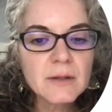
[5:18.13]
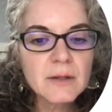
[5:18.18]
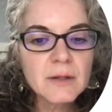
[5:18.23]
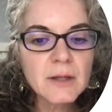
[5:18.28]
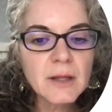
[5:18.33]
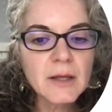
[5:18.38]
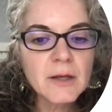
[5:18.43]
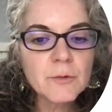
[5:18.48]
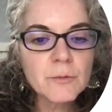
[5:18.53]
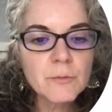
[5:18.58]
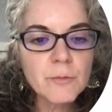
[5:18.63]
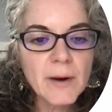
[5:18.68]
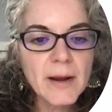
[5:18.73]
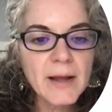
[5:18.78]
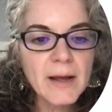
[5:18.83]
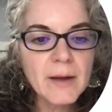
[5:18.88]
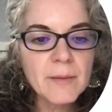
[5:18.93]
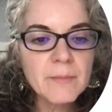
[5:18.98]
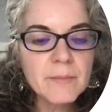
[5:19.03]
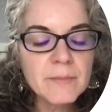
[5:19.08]
like your
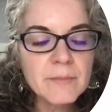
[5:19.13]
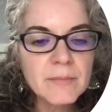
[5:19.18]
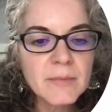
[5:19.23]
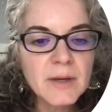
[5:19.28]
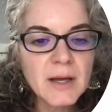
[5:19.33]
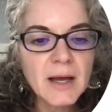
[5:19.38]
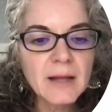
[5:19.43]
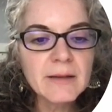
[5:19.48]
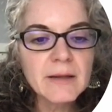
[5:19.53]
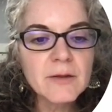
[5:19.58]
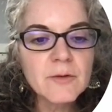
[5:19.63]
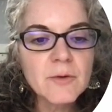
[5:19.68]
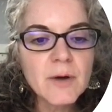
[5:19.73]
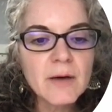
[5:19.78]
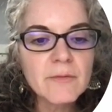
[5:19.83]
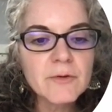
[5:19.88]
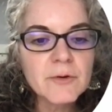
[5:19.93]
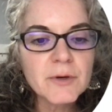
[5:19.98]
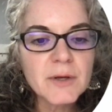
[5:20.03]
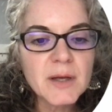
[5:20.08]
RAM, and then you
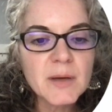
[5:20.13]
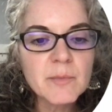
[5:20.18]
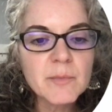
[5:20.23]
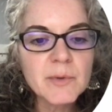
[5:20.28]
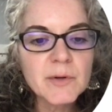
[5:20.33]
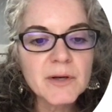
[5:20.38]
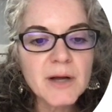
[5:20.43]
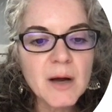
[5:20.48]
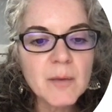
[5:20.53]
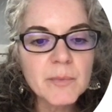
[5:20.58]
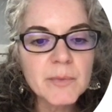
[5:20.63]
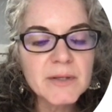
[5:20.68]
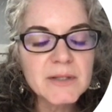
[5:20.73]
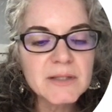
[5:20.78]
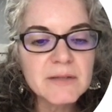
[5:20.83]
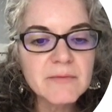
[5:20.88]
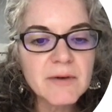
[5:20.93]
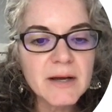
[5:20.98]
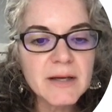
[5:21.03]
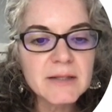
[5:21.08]
have your input-output
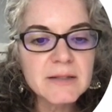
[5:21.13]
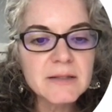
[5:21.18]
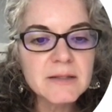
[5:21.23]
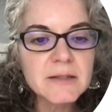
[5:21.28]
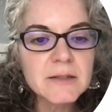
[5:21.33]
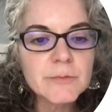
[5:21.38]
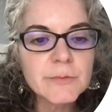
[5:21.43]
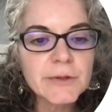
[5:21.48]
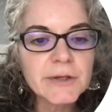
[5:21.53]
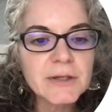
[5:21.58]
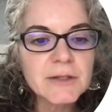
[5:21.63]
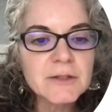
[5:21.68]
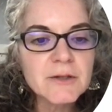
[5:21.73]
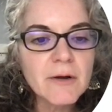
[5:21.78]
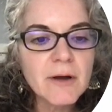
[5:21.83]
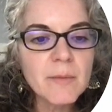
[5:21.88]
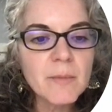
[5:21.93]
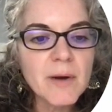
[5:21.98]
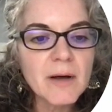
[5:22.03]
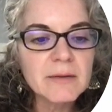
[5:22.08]
devices. We're going to
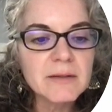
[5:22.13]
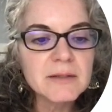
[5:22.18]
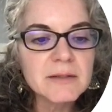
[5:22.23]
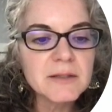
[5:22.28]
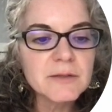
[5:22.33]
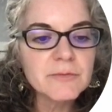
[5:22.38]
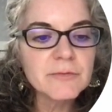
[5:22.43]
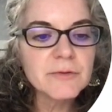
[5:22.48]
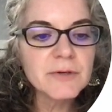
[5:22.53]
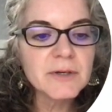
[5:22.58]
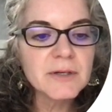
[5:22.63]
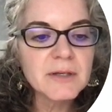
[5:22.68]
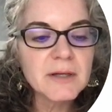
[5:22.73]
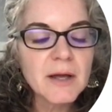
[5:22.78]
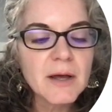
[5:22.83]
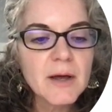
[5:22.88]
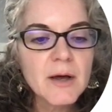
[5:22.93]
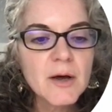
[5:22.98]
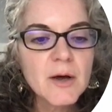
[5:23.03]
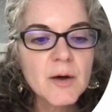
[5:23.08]
talk about the different
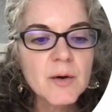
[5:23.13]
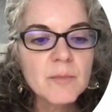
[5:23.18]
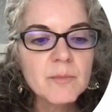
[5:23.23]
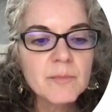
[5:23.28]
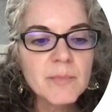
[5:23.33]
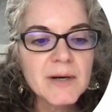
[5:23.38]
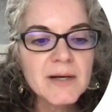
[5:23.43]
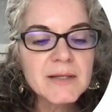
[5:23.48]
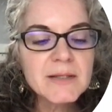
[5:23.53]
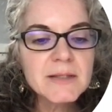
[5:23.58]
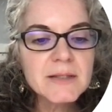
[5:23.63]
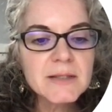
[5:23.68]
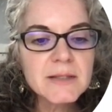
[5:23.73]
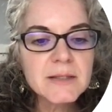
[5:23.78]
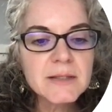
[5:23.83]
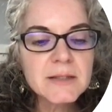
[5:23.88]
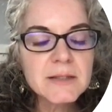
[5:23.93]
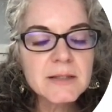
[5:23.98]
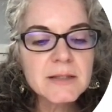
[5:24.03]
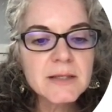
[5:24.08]

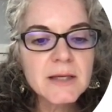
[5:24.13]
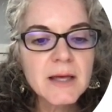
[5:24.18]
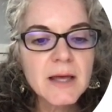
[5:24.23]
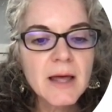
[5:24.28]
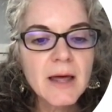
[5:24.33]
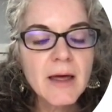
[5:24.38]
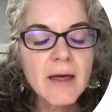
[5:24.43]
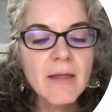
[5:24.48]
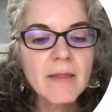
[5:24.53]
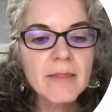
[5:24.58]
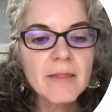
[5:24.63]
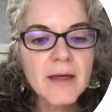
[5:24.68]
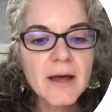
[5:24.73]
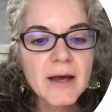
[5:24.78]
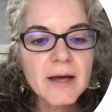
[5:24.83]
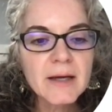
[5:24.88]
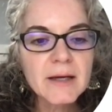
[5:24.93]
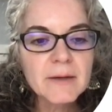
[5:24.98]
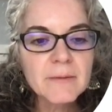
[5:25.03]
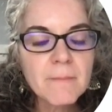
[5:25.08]
buses
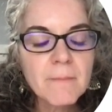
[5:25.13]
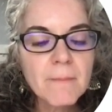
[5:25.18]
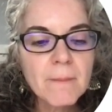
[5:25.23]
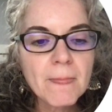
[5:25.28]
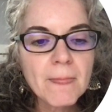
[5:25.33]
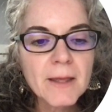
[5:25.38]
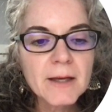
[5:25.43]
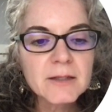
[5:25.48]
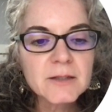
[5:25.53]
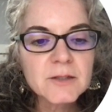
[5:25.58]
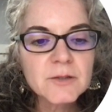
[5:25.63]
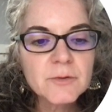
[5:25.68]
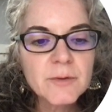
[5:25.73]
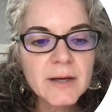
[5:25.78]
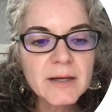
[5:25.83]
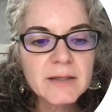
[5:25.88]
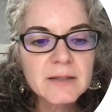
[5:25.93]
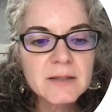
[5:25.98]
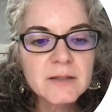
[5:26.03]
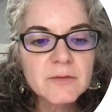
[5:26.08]
that
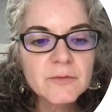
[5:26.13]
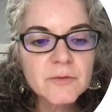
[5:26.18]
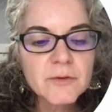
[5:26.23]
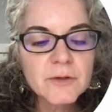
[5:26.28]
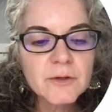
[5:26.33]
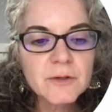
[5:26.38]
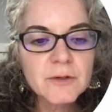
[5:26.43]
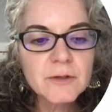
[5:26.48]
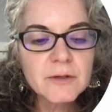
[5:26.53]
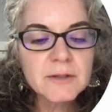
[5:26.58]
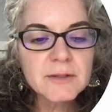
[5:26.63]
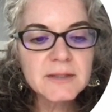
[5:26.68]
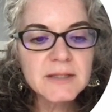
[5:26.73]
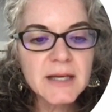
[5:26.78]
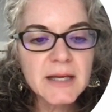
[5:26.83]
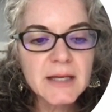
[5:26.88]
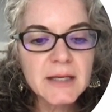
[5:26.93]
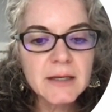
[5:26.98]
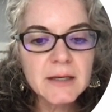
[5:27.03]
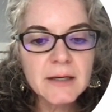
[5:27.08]
transfer
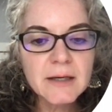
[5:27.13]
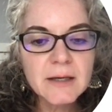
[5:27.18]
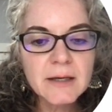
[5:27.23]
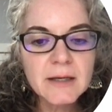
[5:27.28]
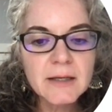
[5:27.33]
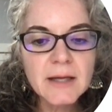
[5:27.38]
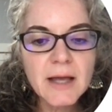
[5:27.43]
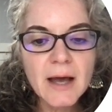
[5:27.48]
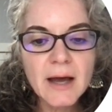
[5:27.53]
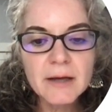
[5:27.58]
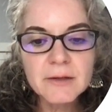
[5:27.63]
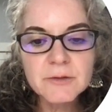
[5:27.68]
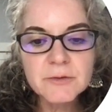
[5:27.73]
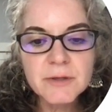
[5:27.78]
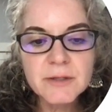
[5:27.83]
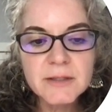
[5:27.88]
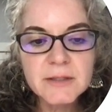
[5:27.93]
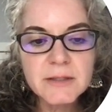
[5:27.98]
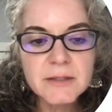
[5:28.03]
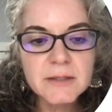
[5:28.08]
data and
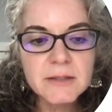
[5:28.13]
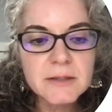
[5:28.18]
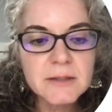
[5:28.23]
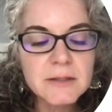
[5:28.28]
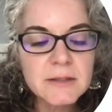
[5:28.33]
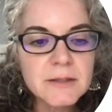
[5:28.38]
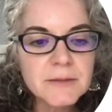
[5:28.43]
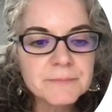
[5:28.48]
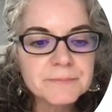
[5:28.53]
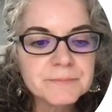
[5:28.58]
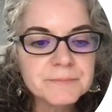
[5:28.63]
addresses